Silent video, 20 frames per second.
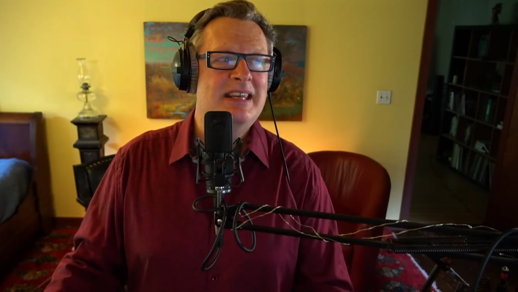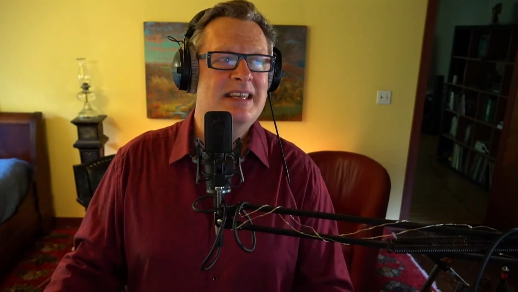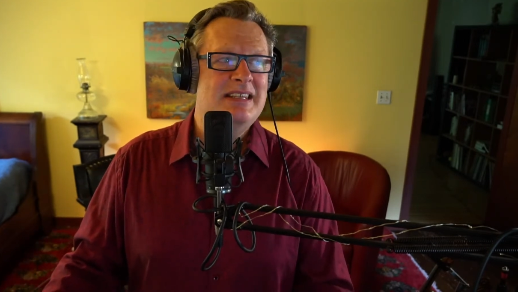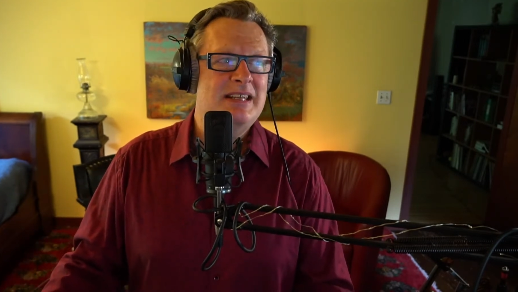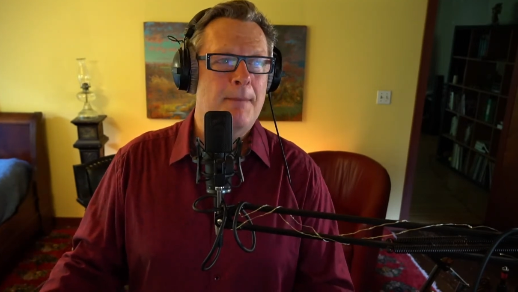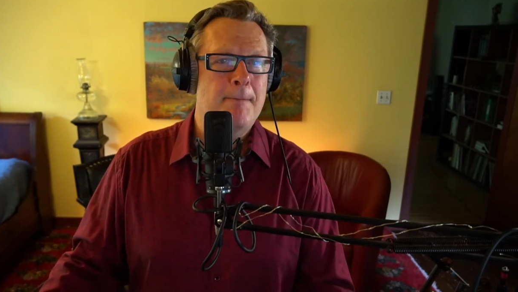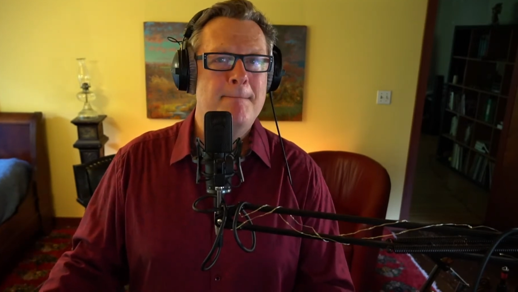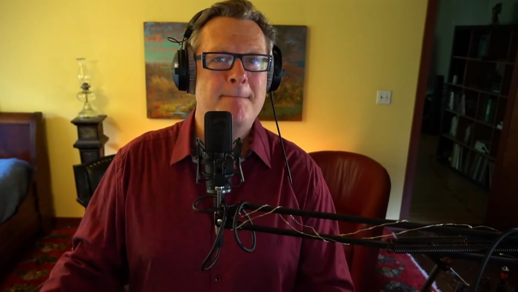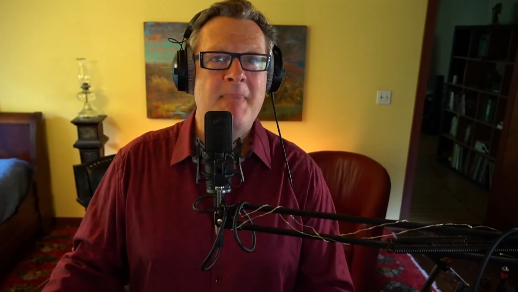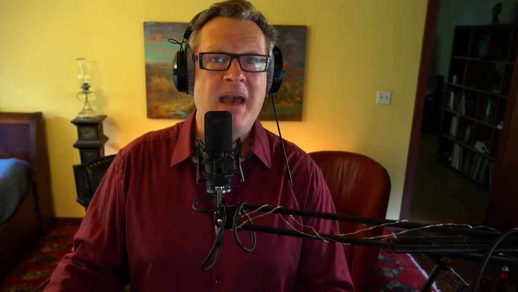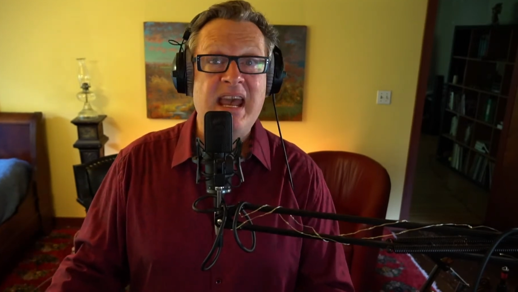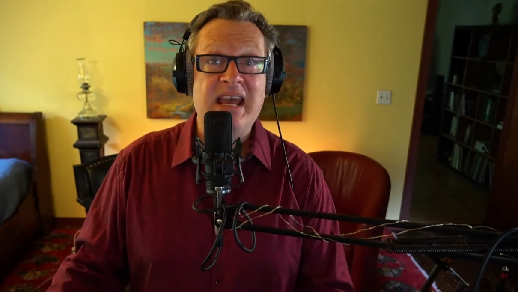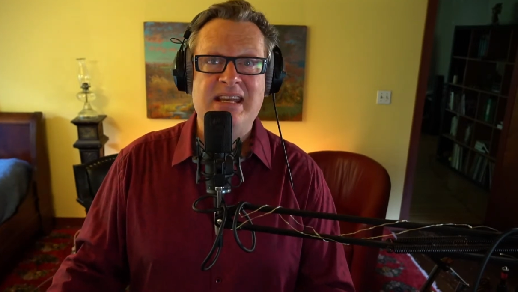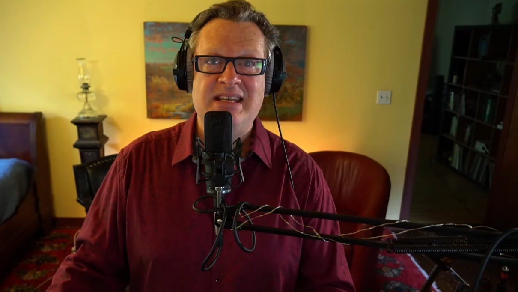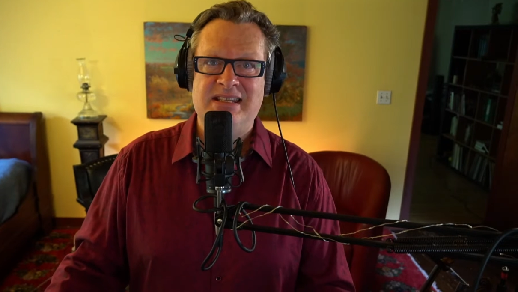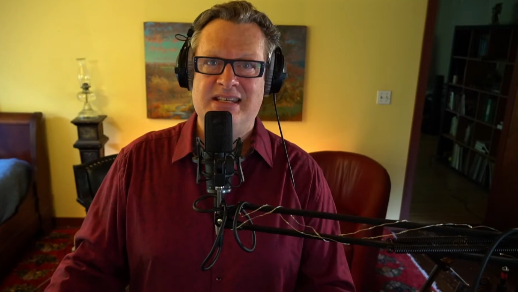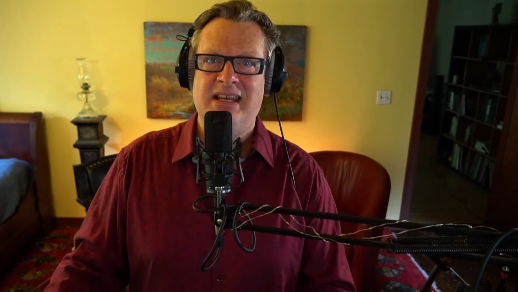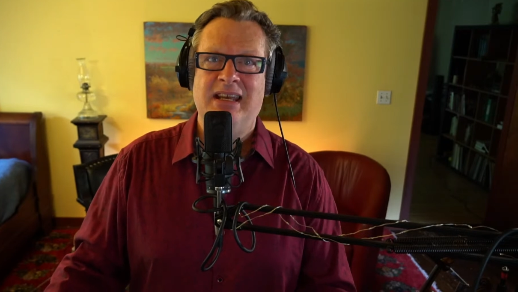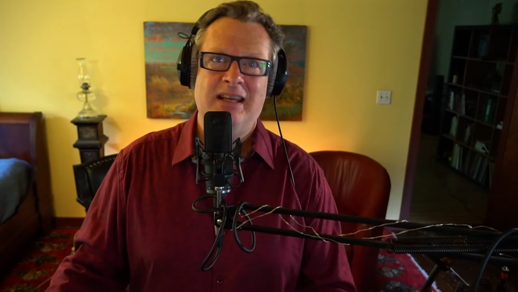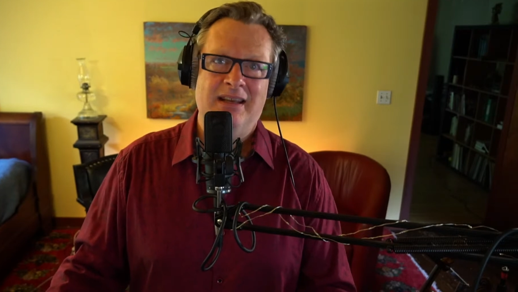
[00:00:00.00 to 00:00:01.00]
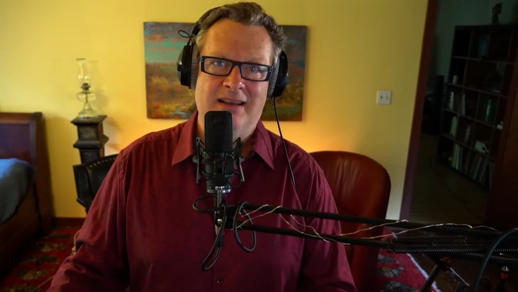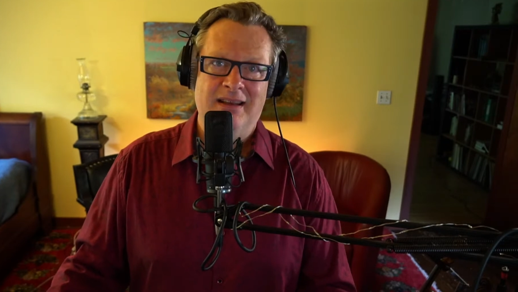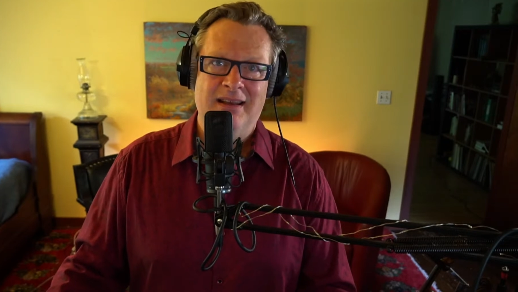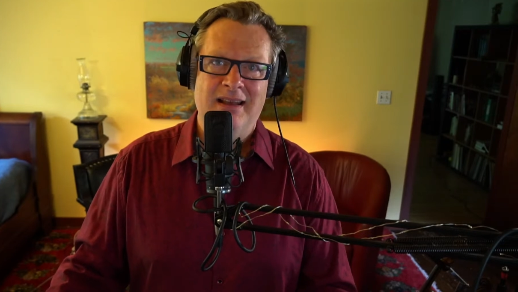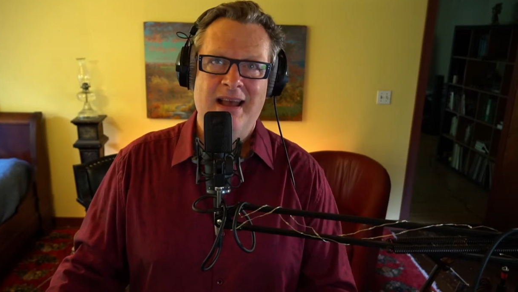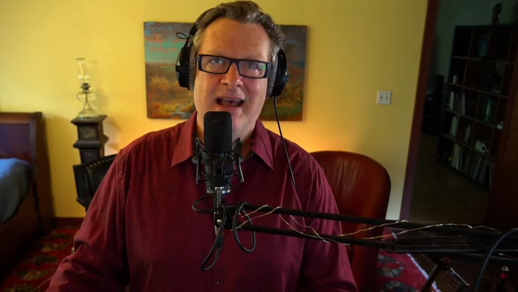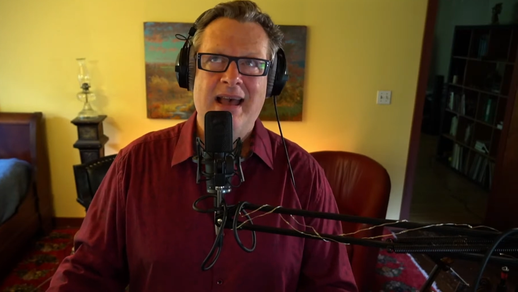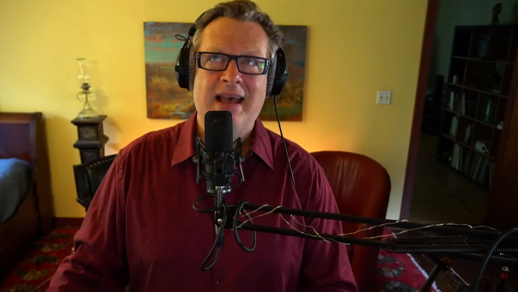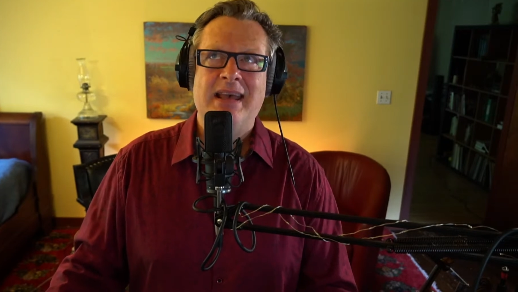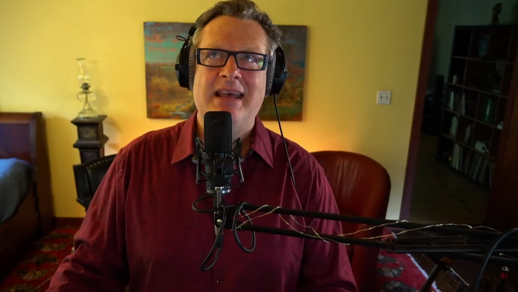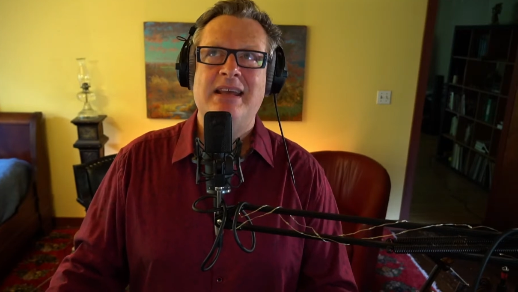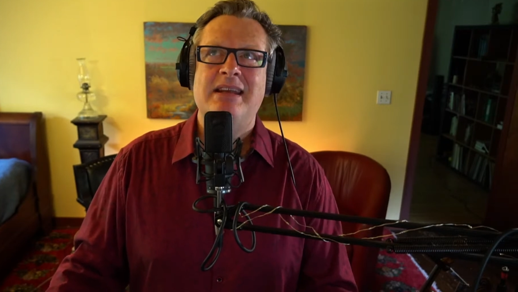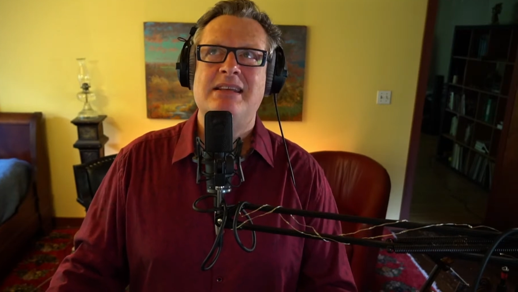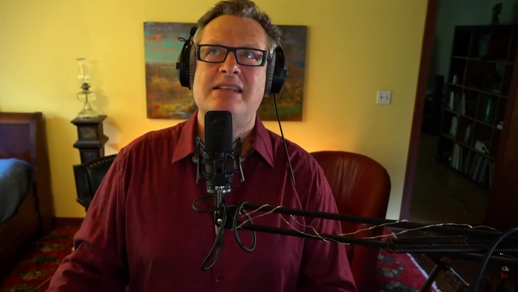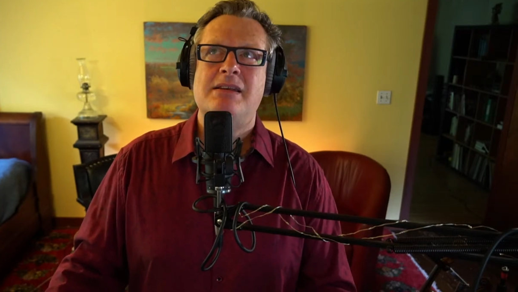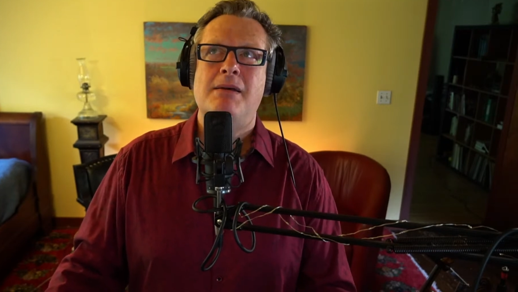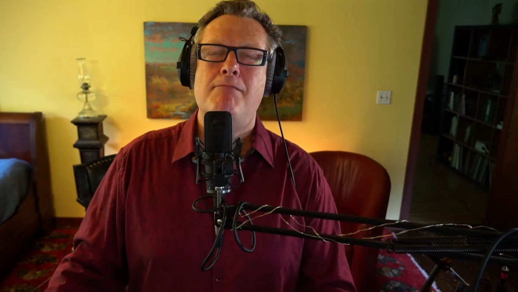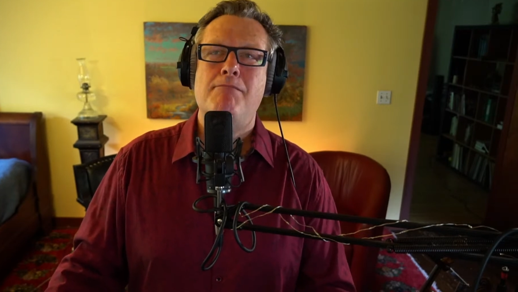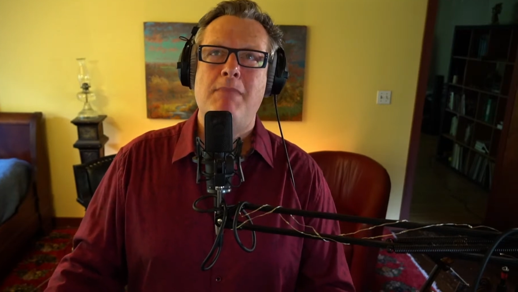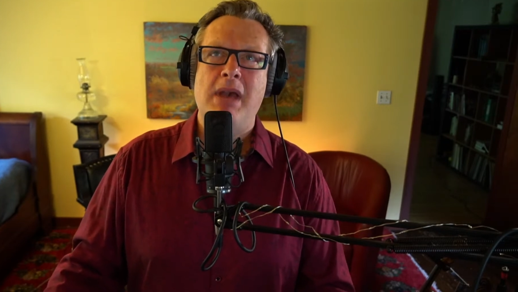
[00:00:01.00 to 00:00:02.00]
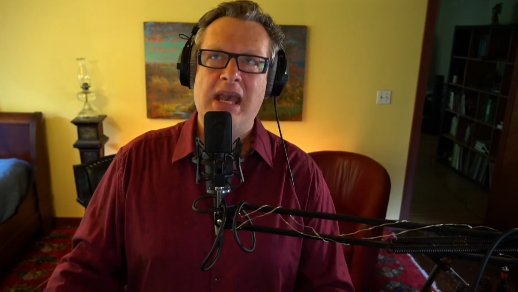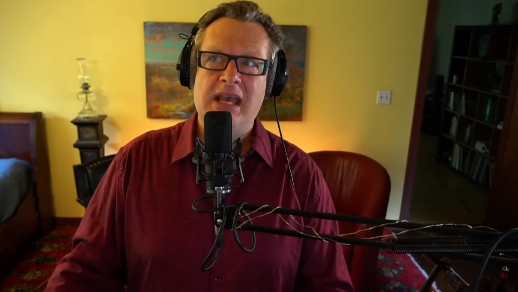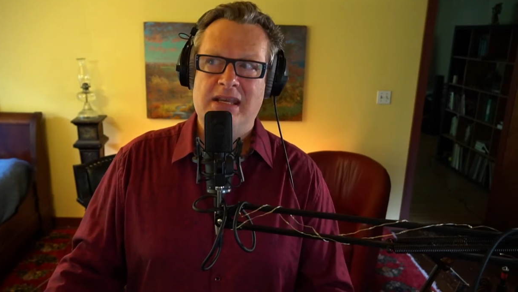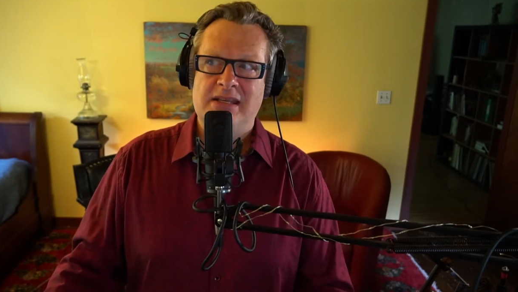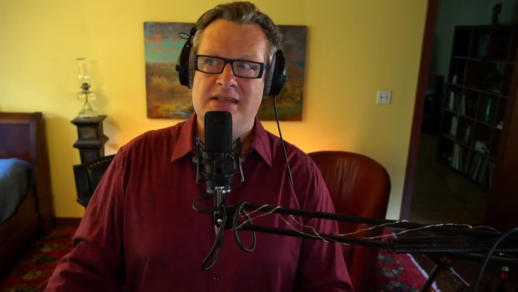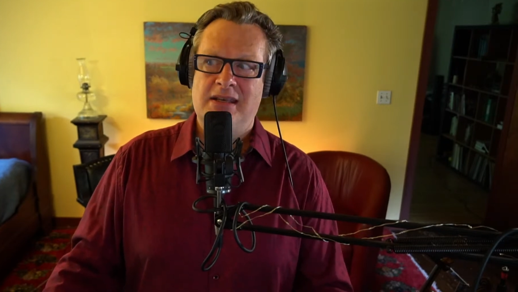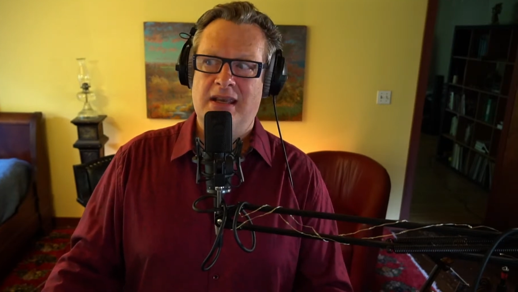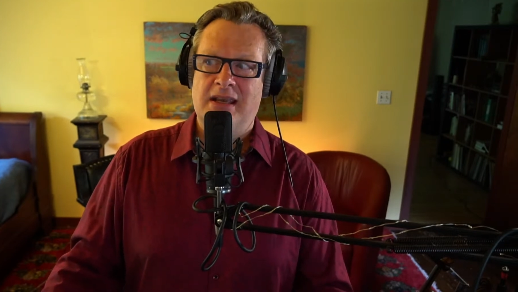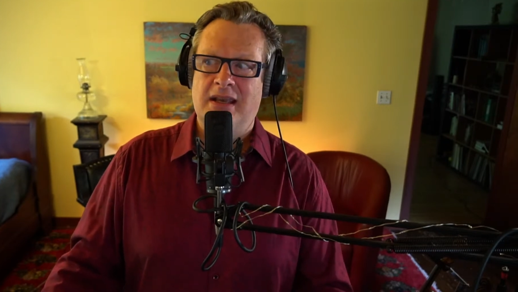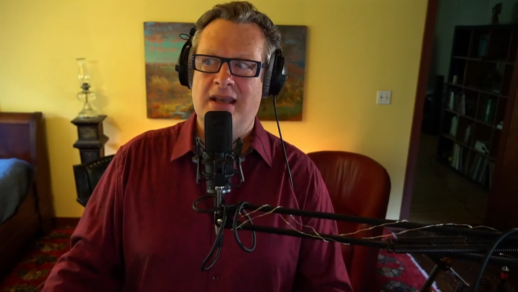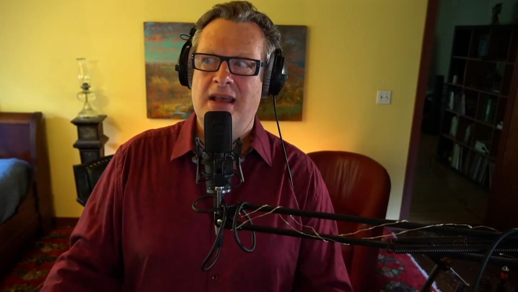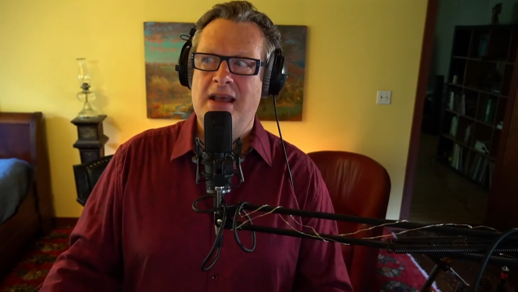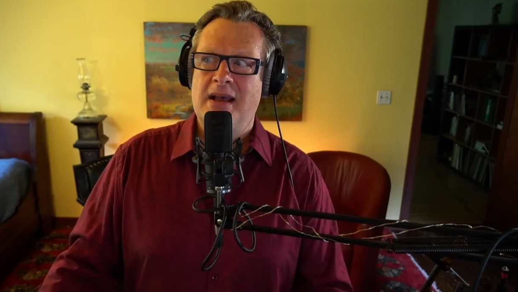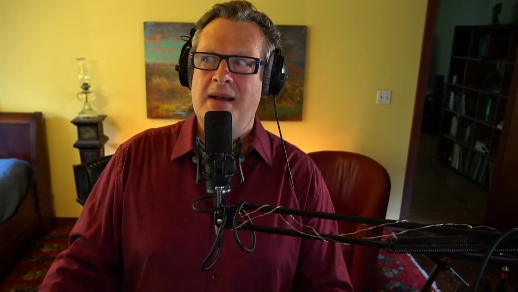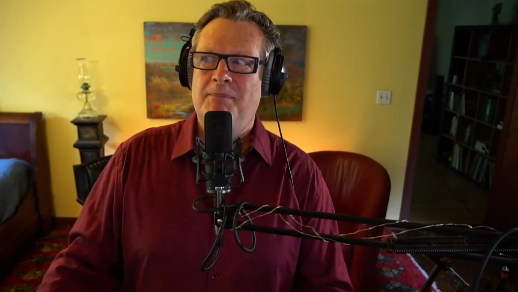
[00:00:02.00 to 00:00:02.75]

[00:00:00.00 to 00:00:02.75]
is amazing. It is amazing